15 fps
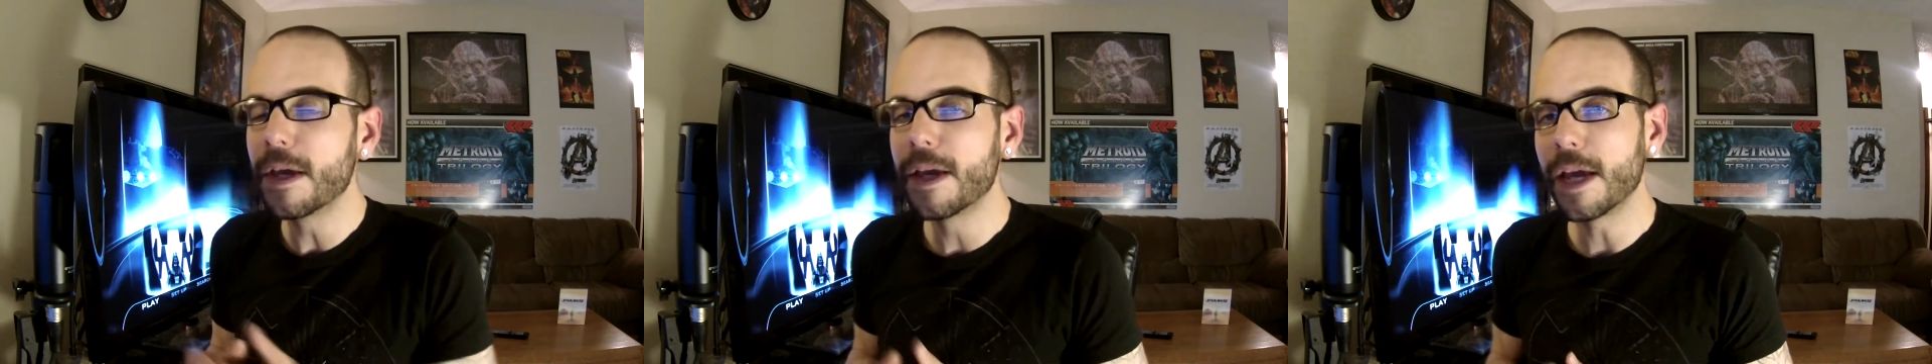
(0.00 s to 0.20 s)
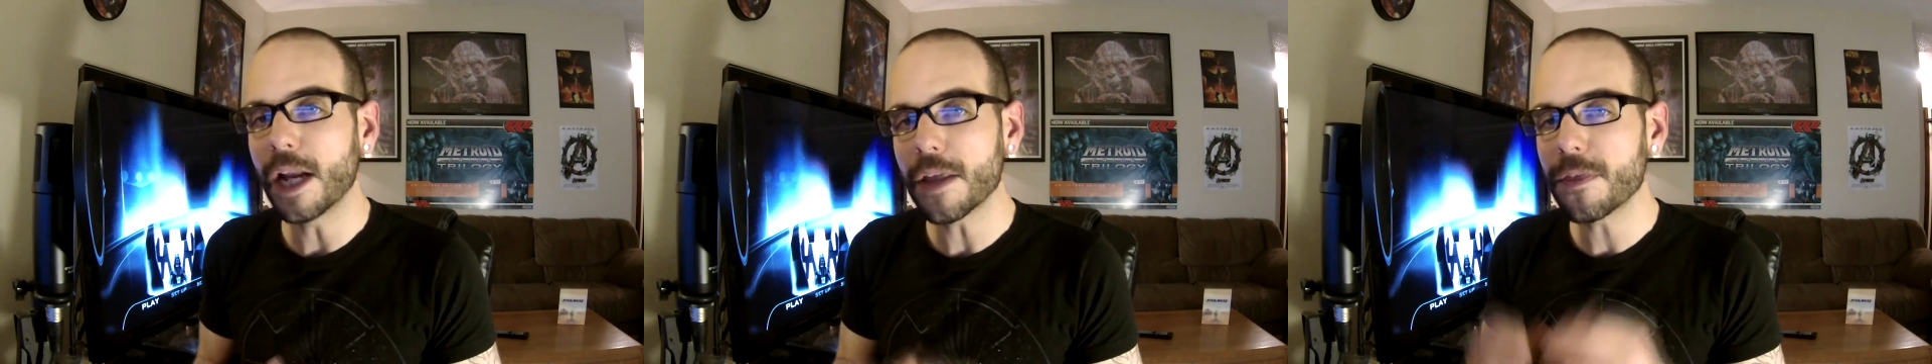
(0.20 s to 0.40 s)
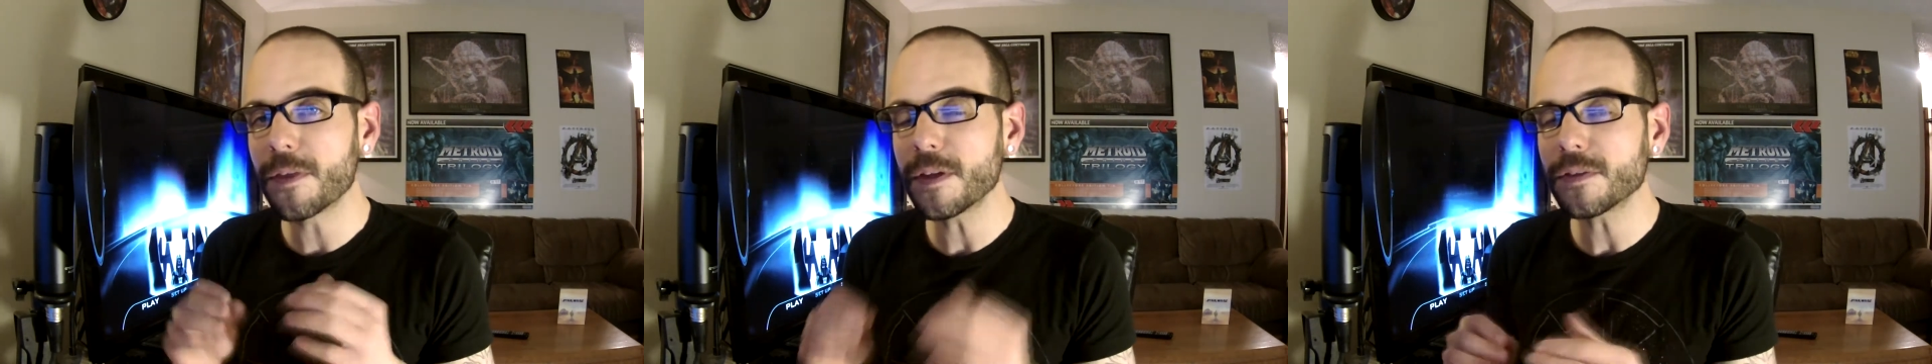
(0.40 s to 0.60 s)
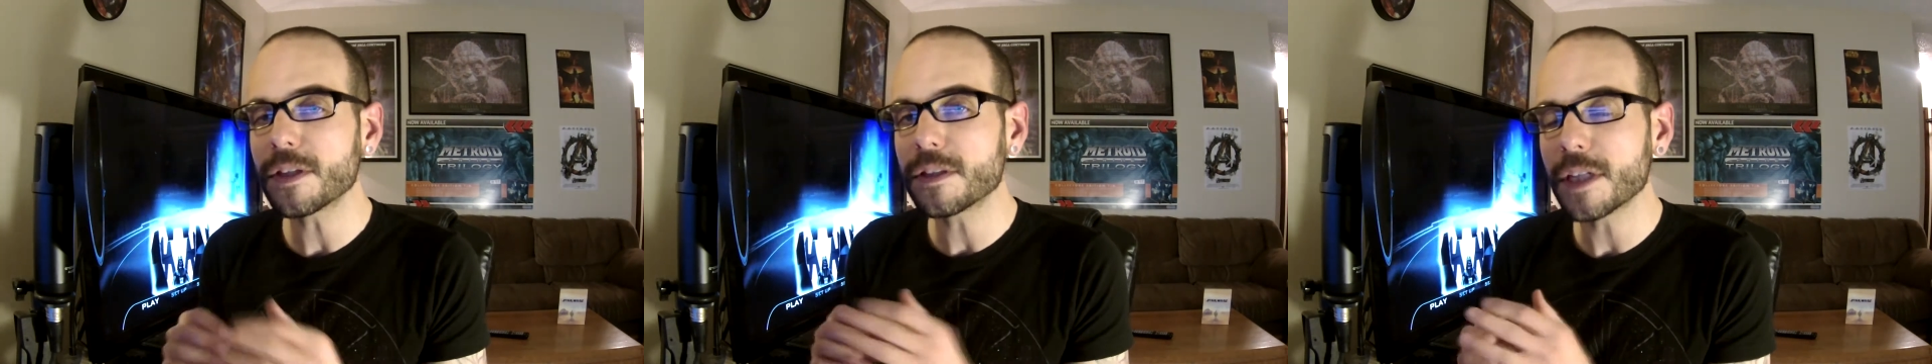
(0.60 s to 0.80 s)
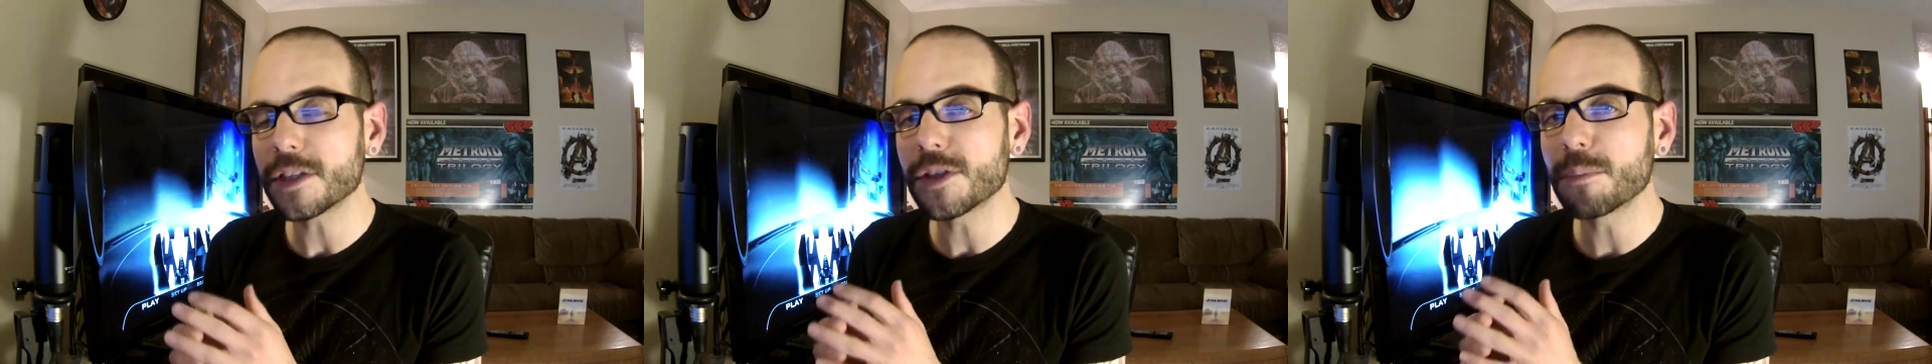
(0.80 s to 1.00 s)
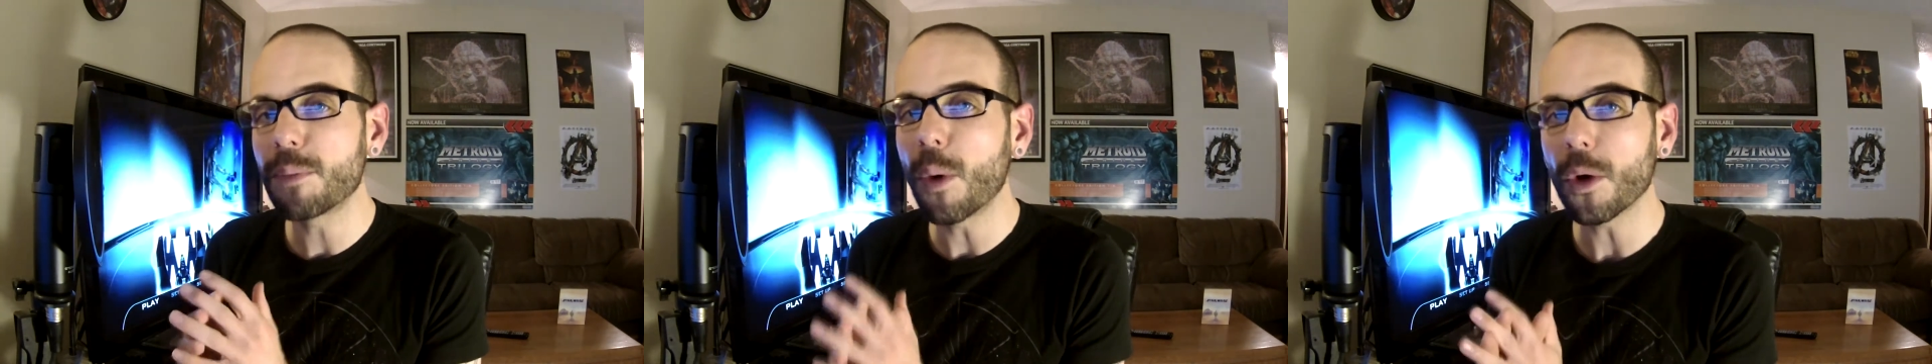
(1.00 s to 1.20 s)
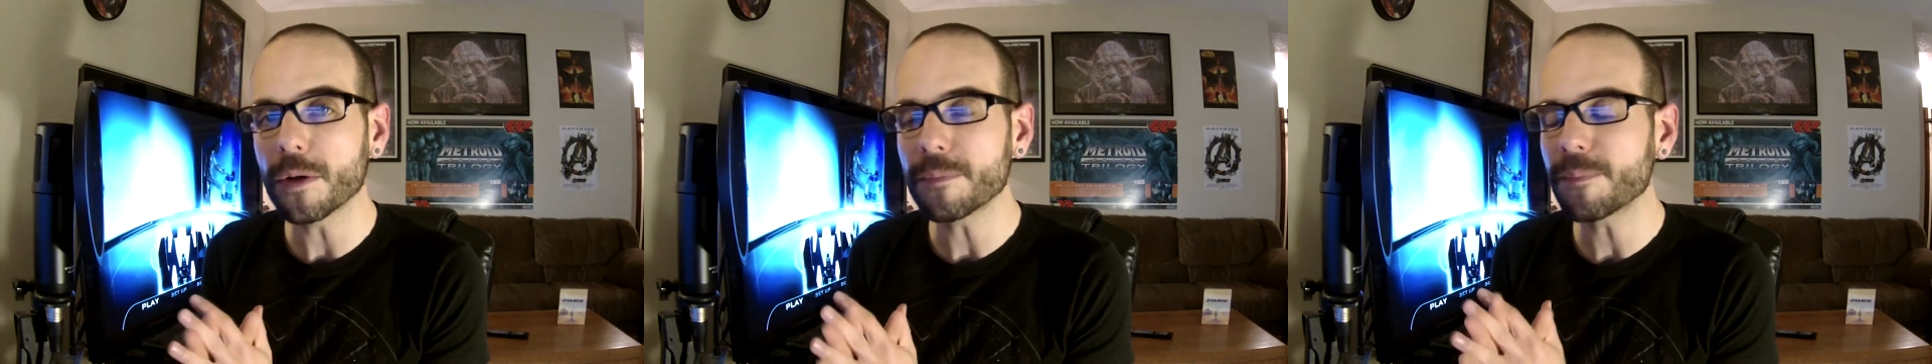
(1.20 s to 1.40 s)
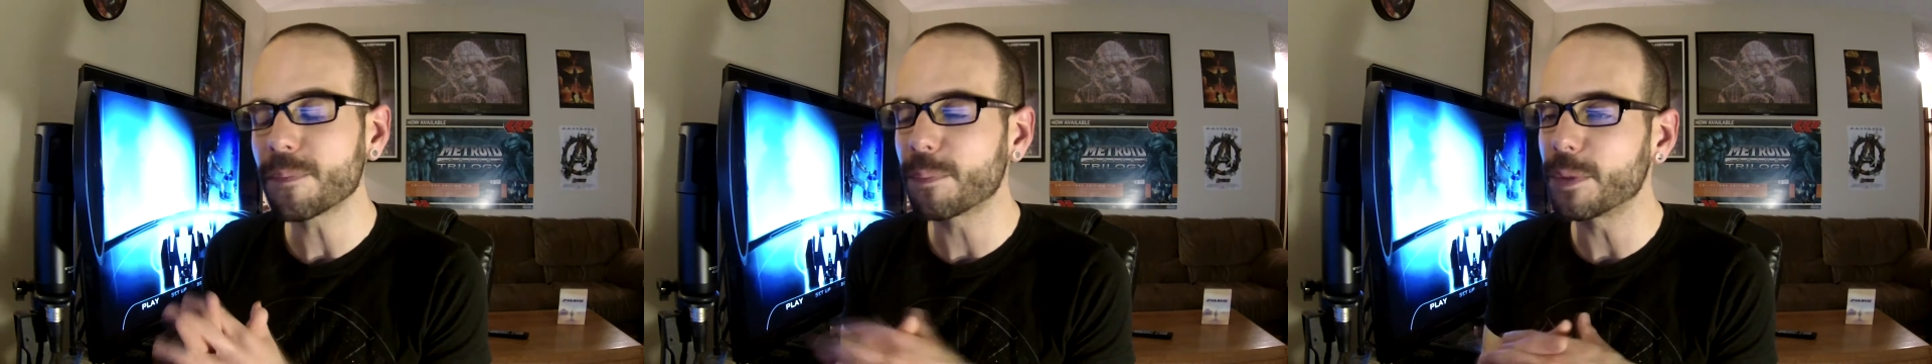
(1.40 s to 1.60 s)
And I think that that's
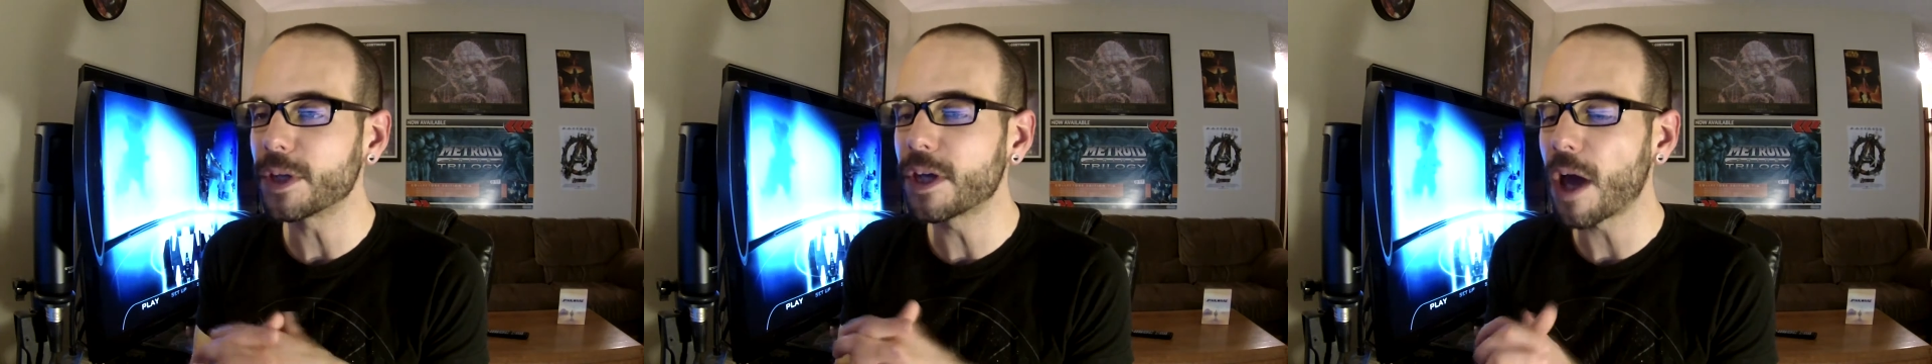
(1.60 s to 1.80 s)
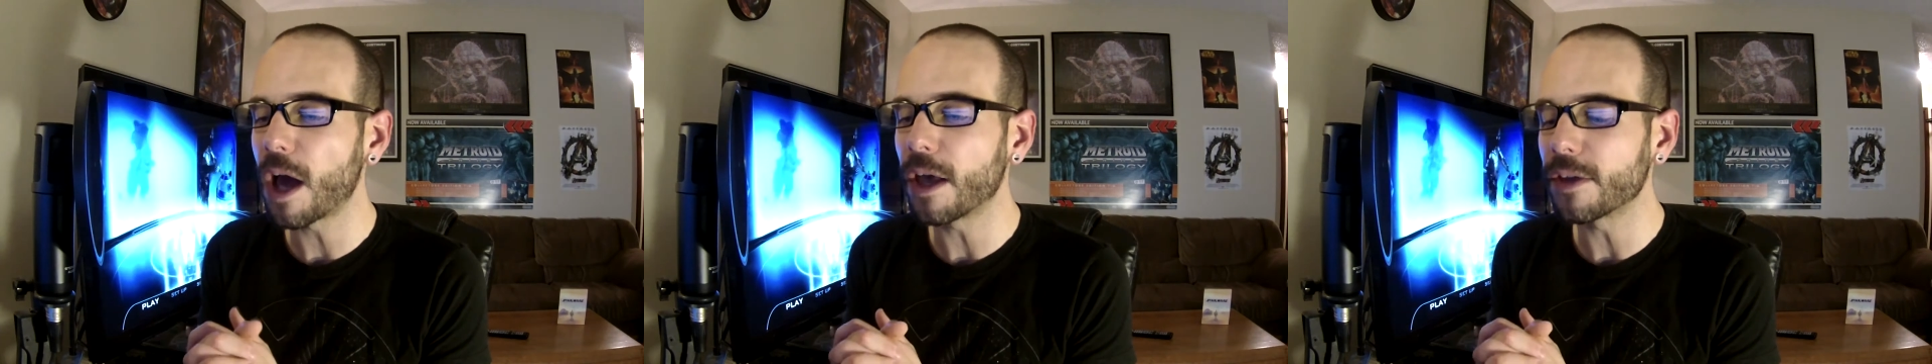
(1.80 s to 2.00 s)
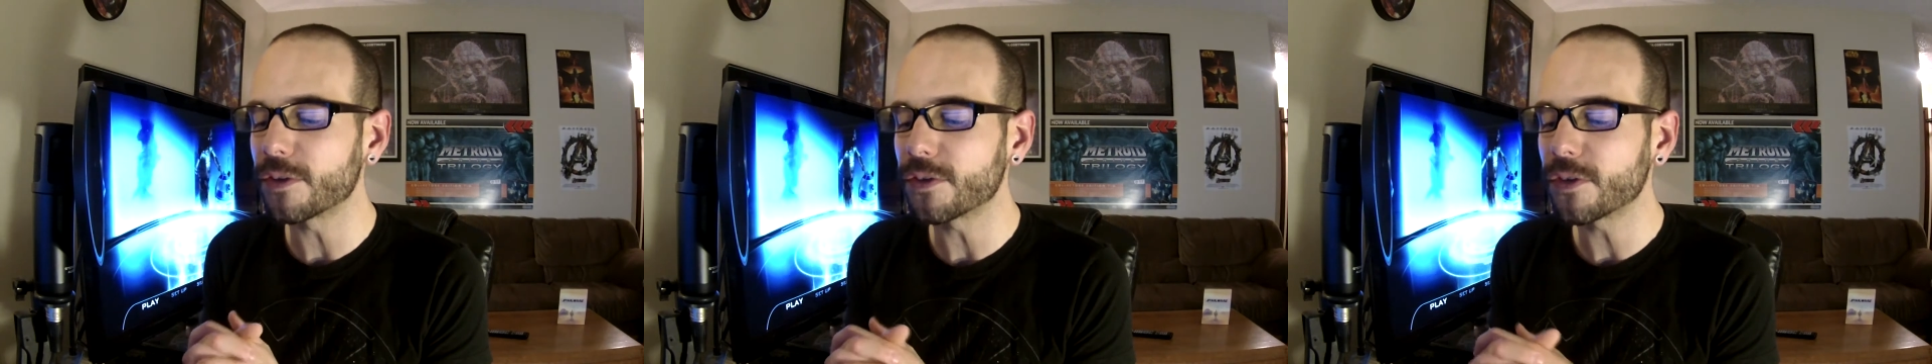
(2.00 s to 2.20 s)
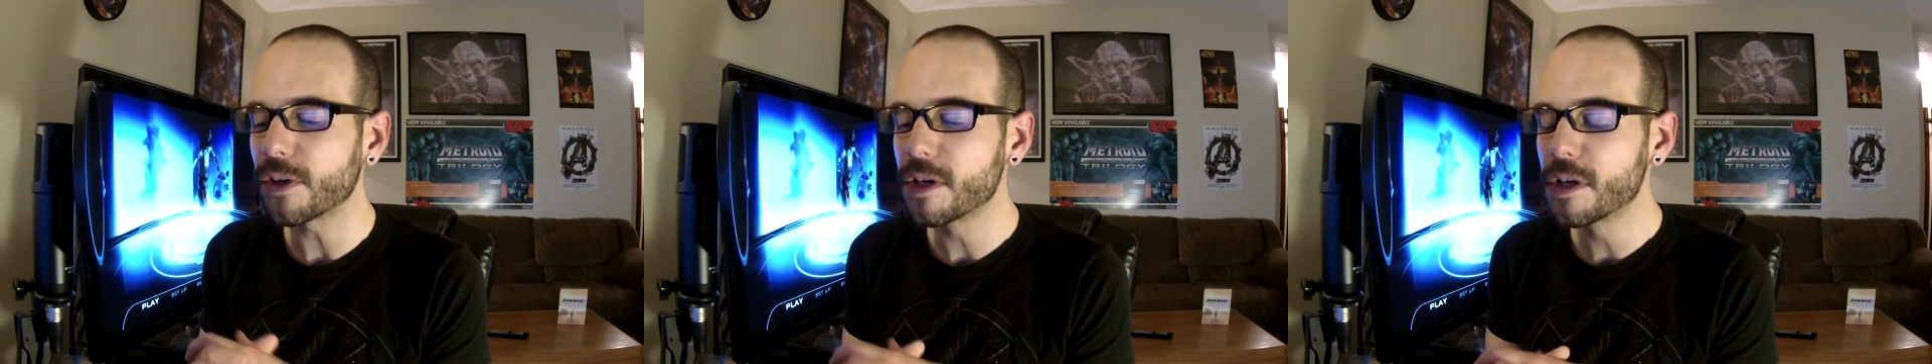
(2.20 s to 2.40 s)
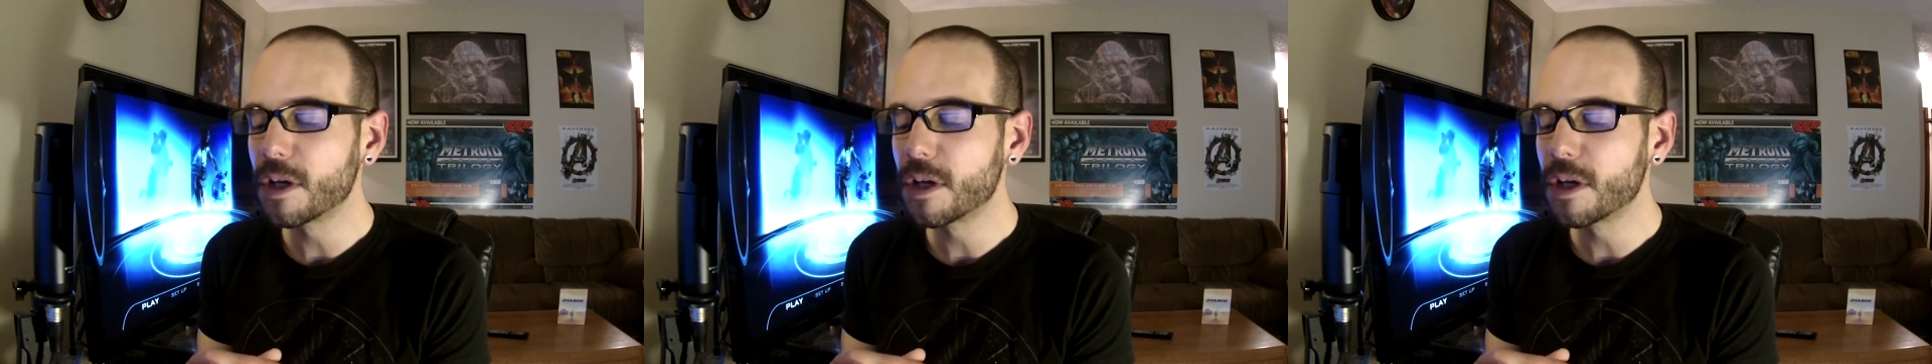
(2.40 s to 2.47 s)
important because